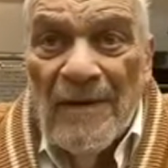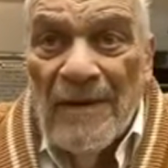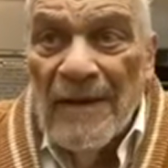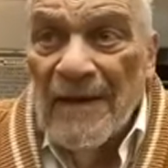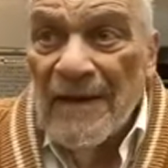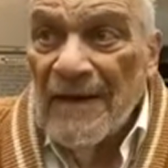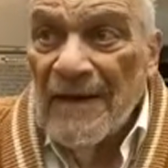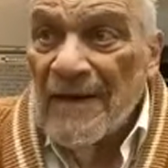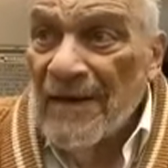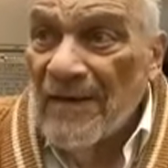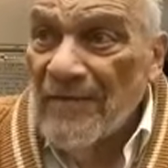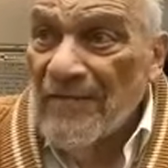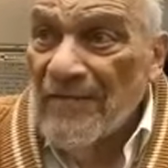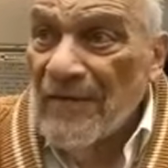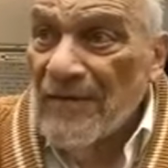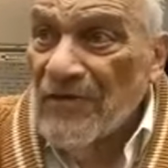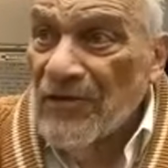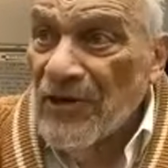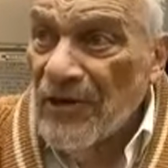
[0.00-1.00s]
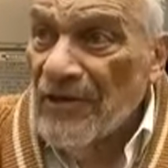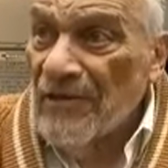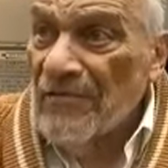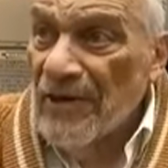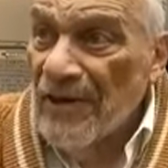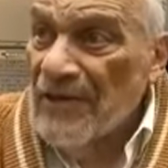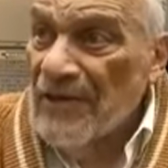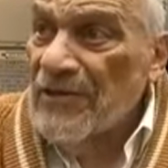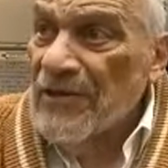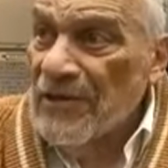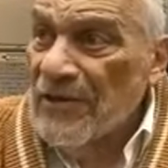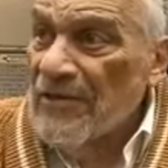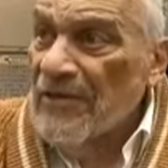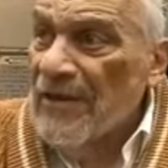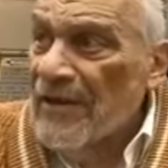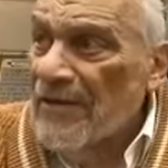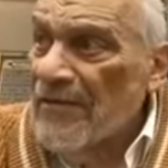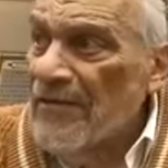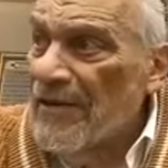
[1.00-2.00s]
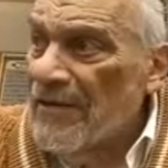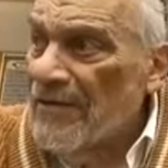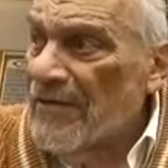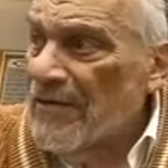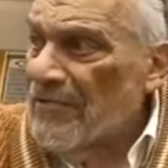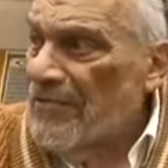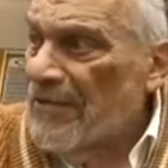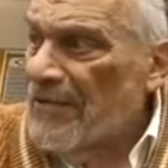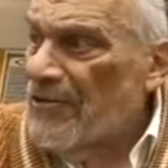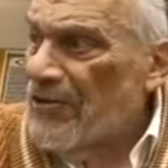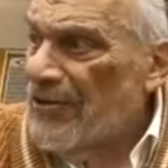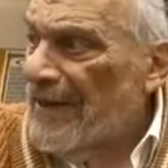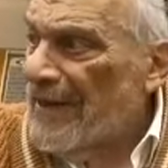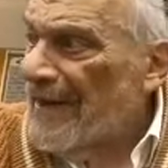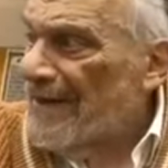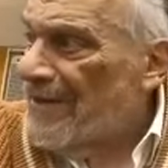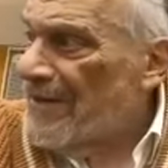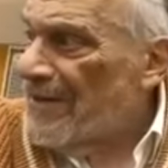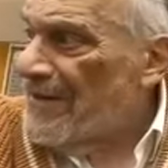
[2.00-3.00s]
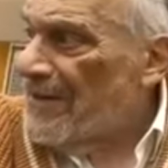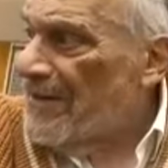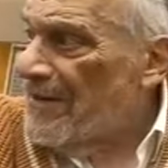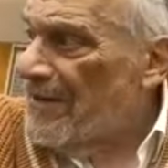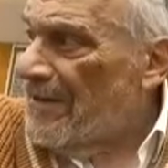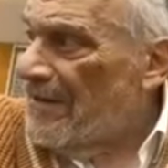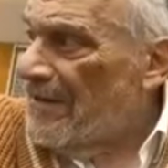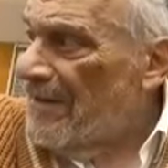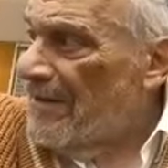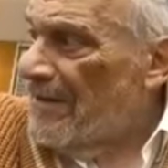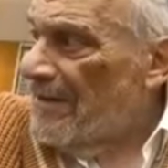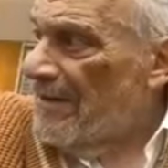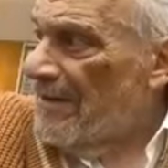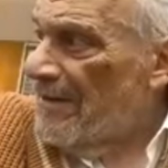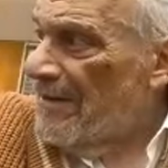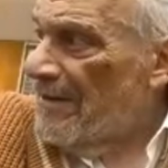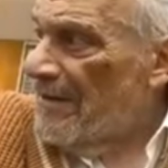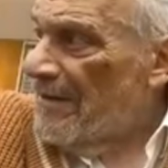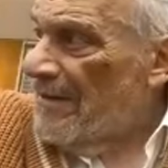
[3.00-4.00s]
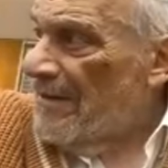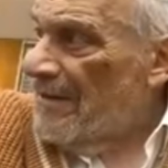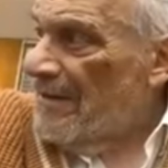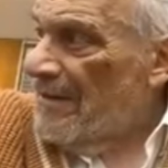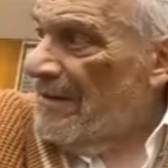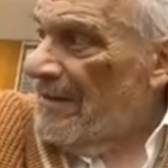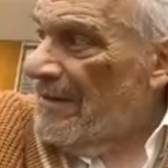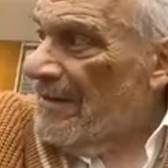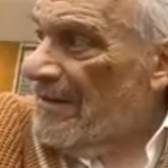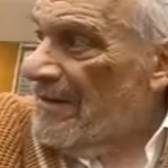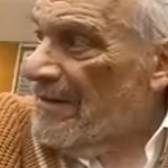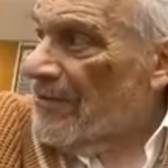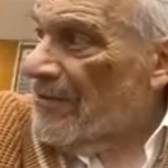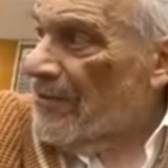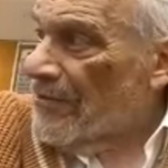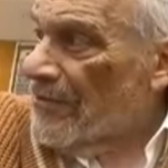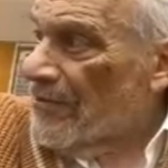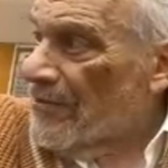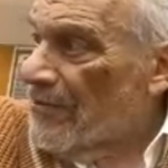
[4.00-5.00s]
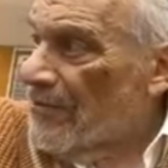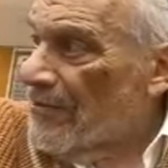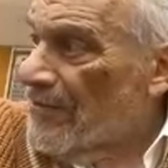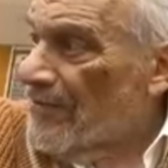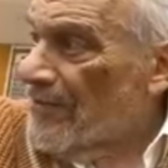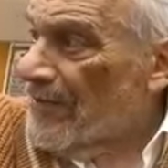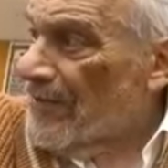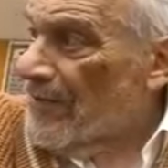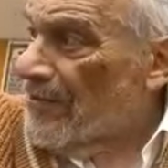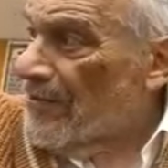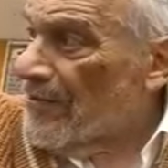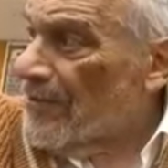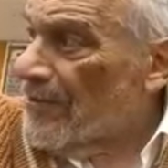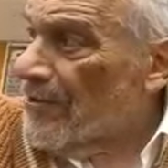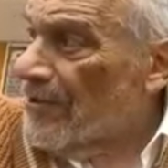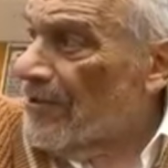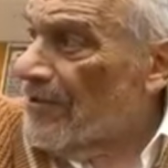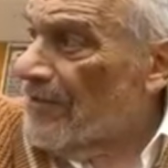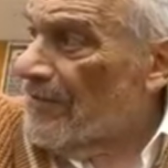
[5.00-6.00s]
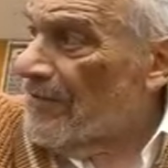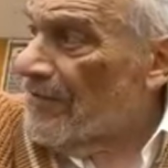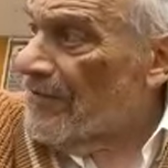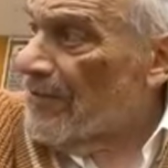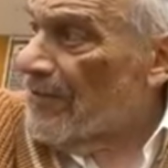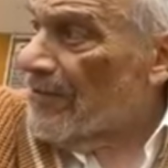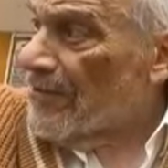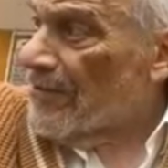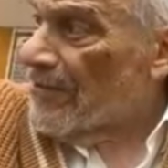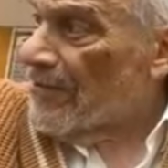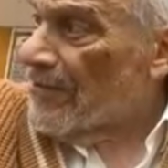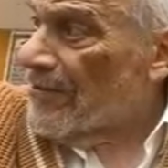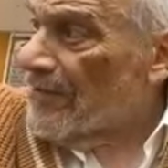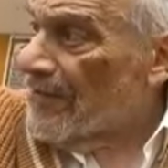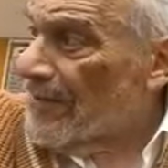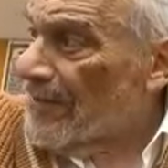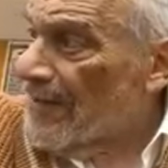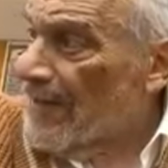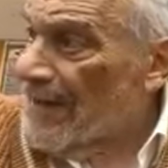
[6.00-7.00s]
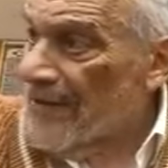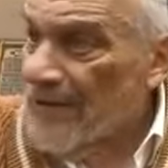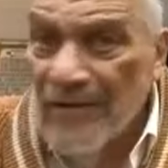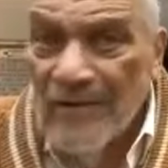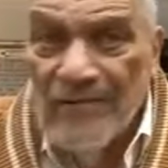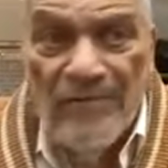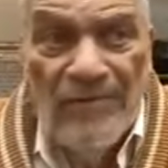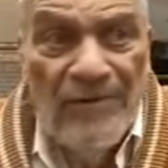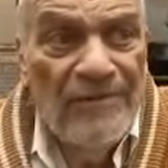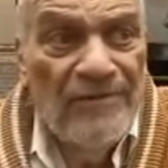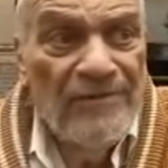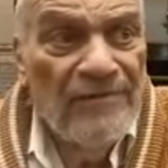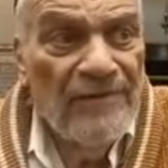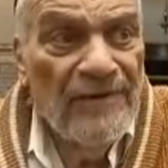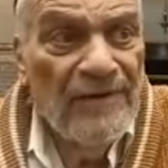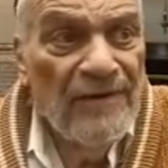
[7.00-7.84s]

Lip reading: and in every generation there is originality. It's dor v'dorshav, dor v'chachomav.